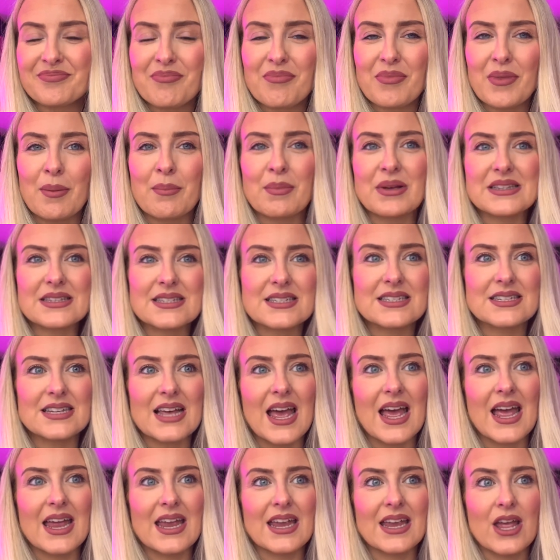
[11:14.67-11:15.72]
But
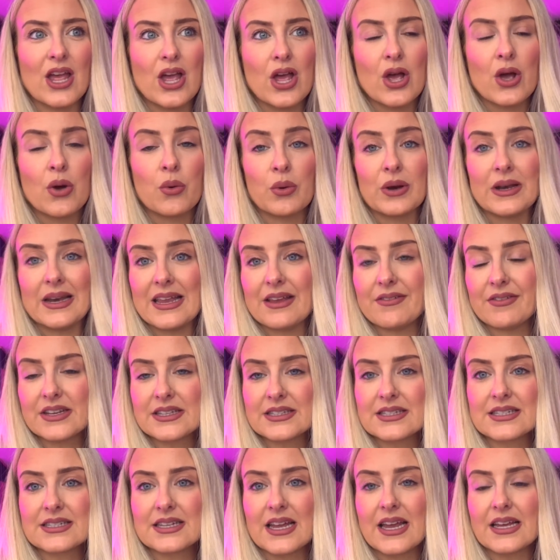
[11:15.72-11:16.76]
today, we're
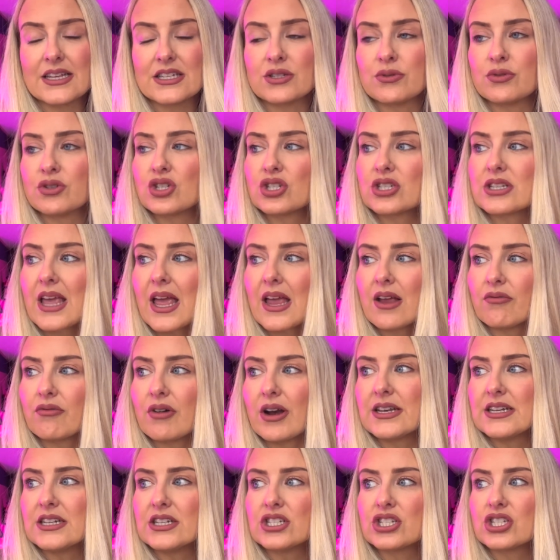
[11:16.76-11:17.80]
leaving today, so we're just getting
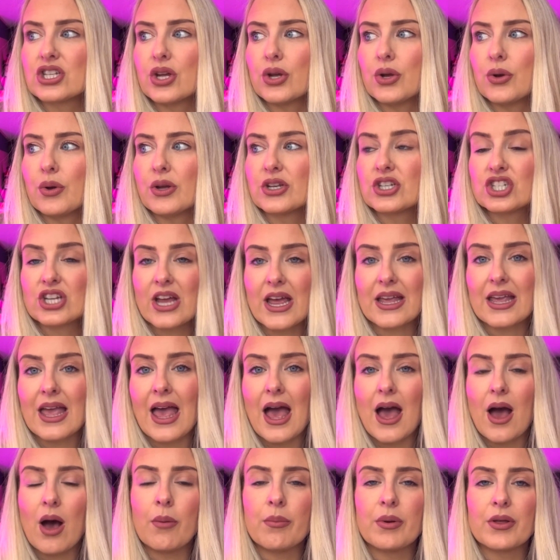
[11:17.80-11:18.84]
ready to check
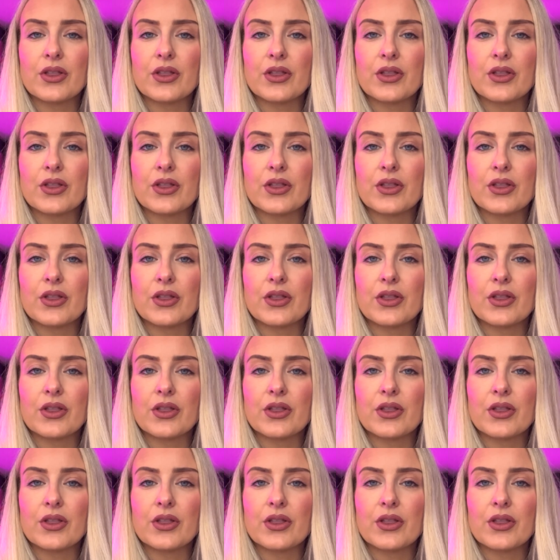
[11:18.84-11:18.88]
out.